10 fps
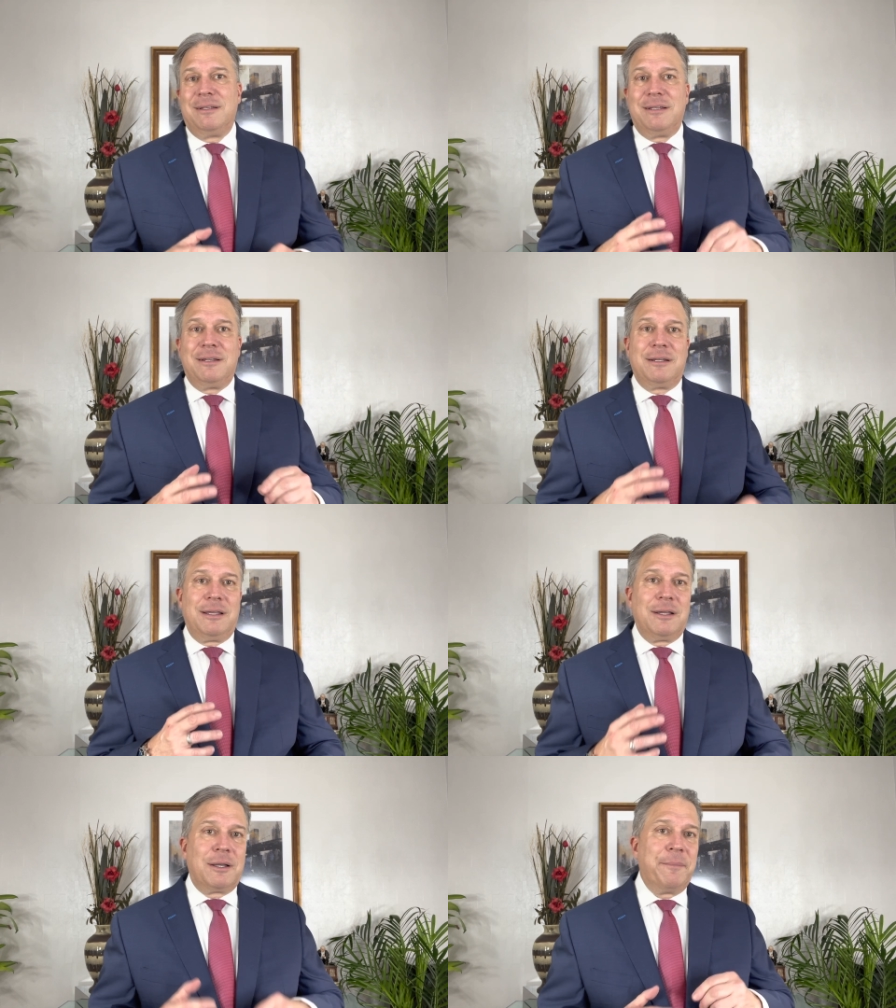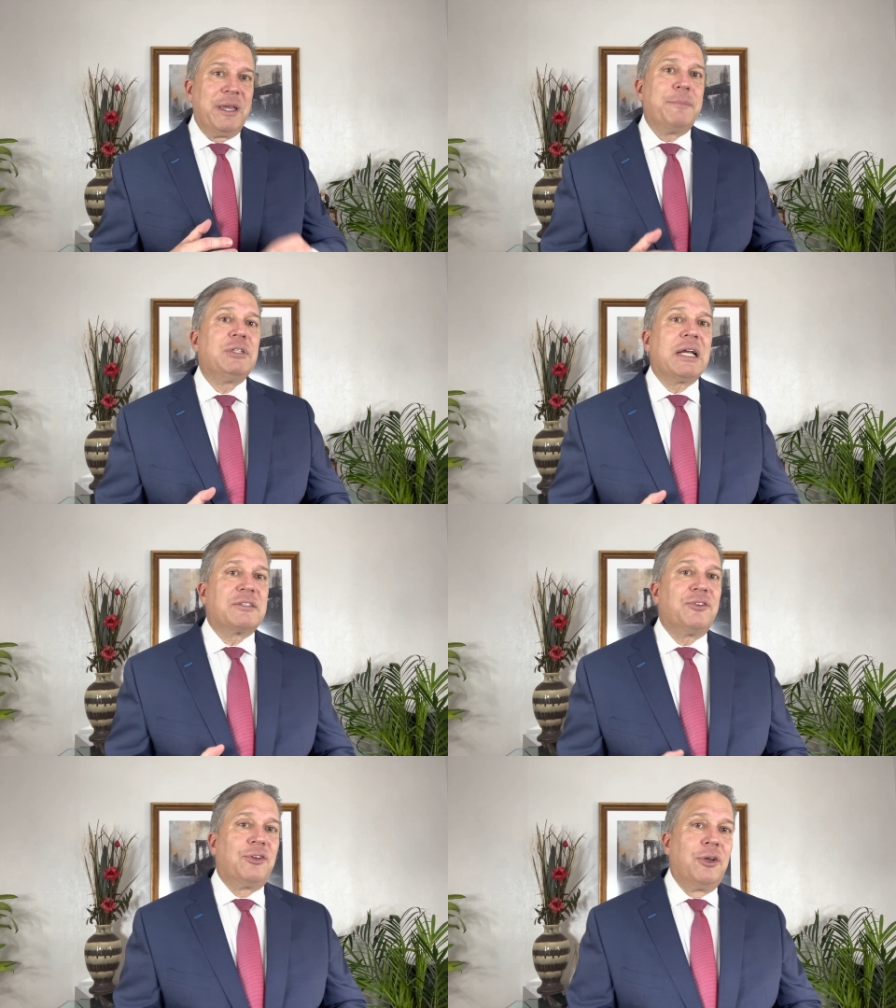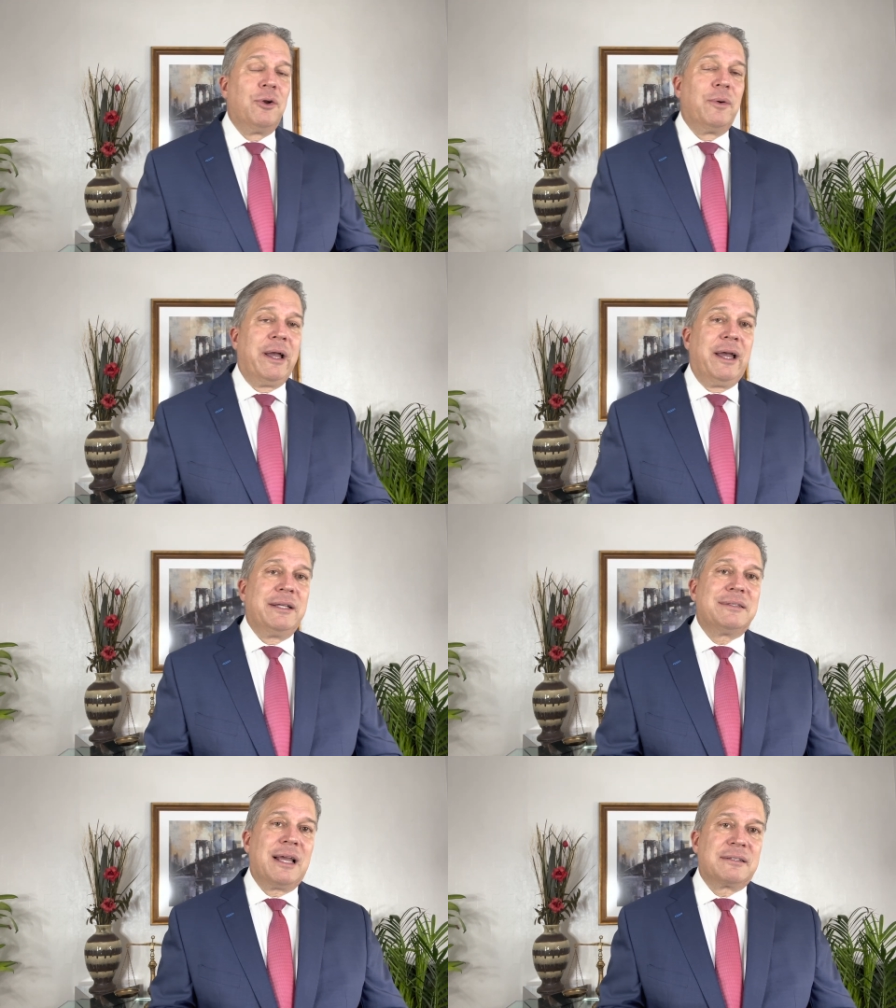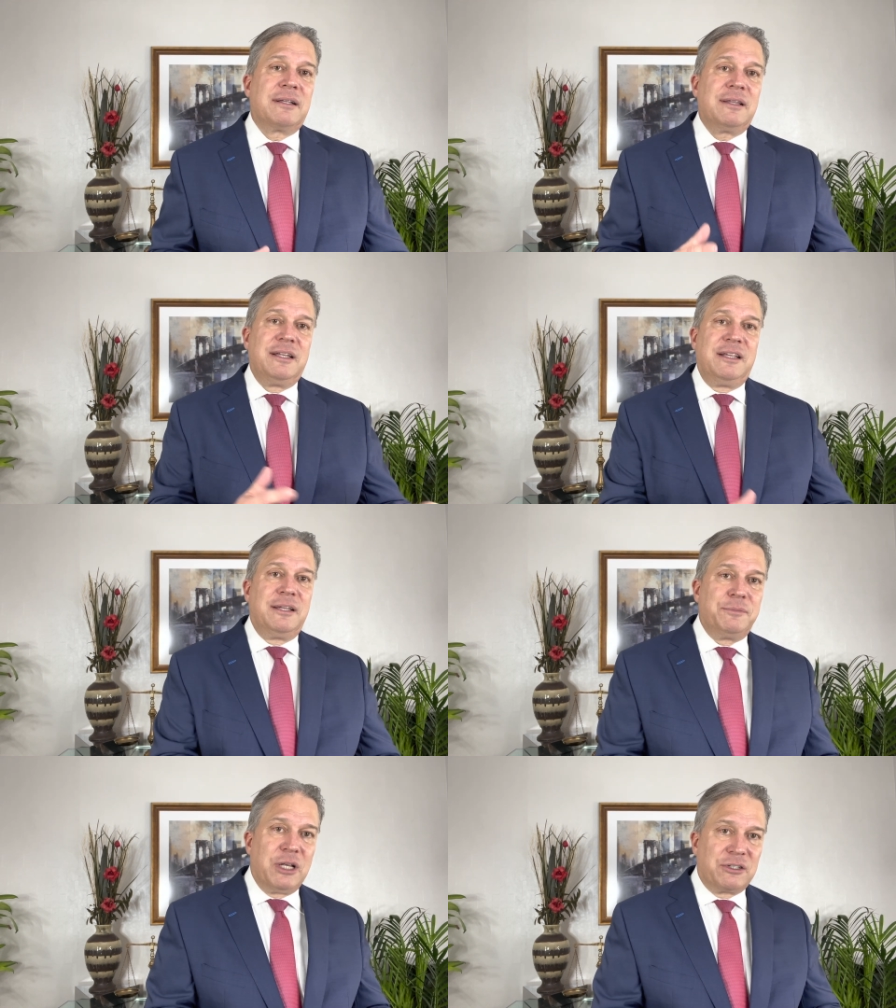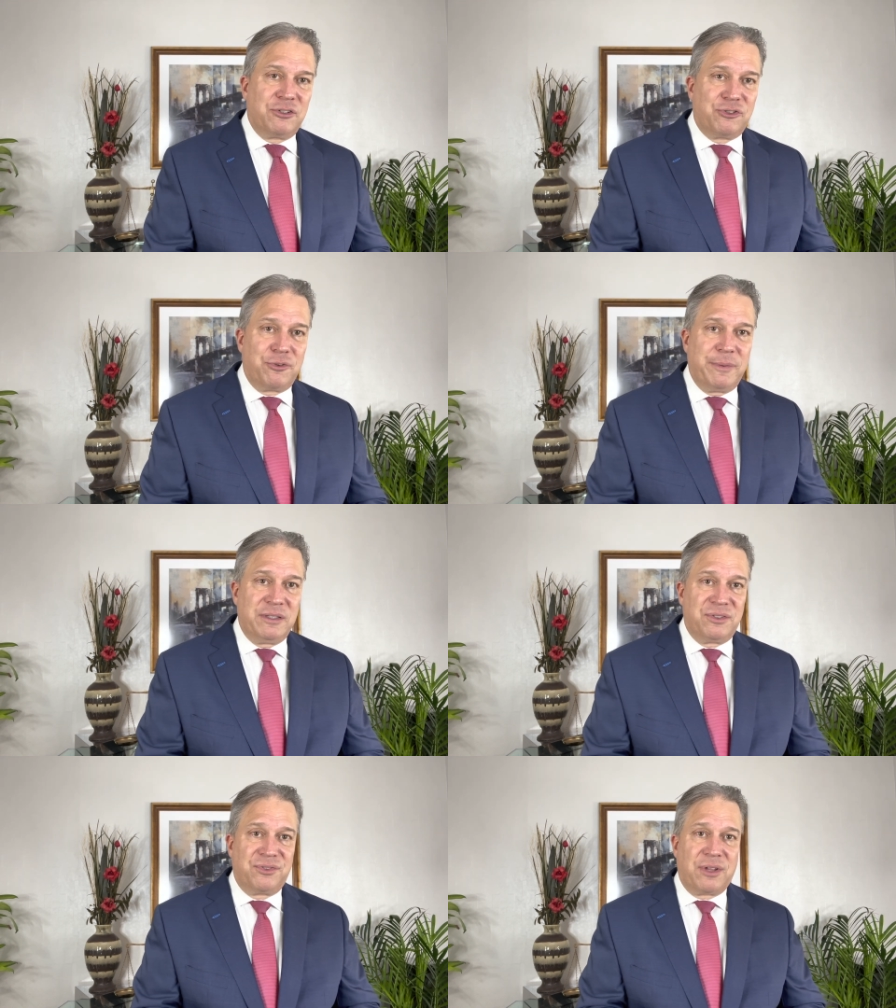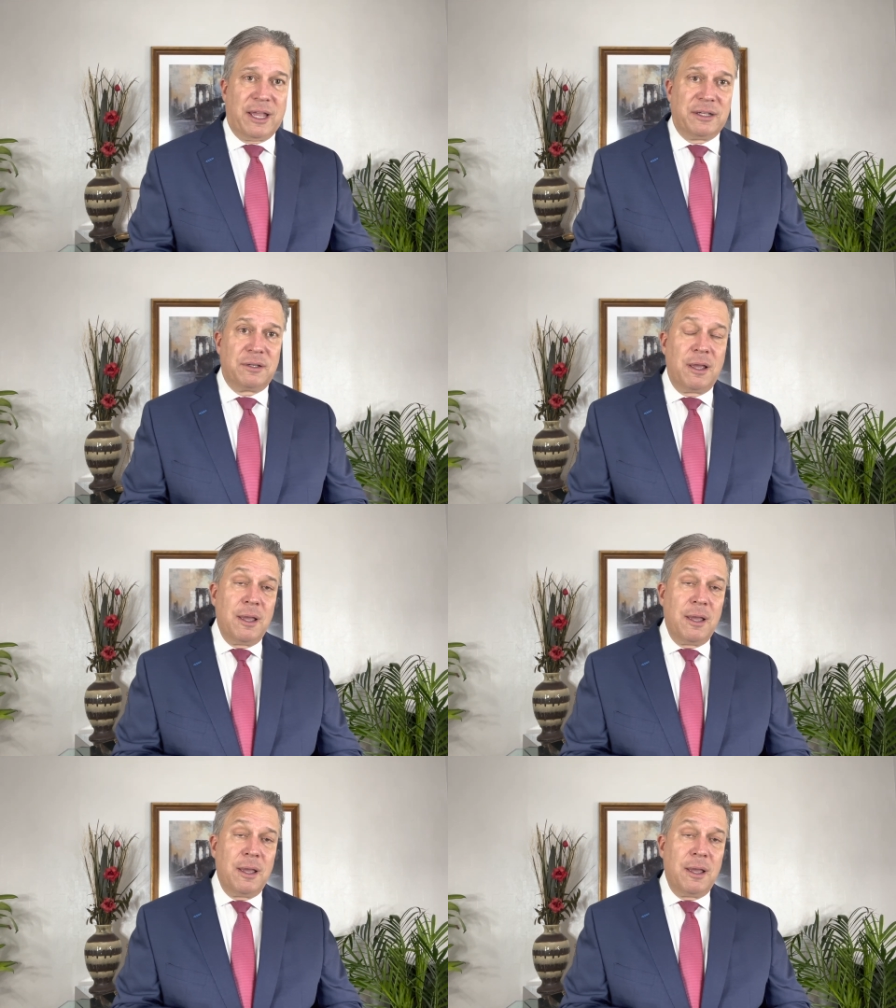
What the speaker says: you can be objected to, and technically the objection should be sustained.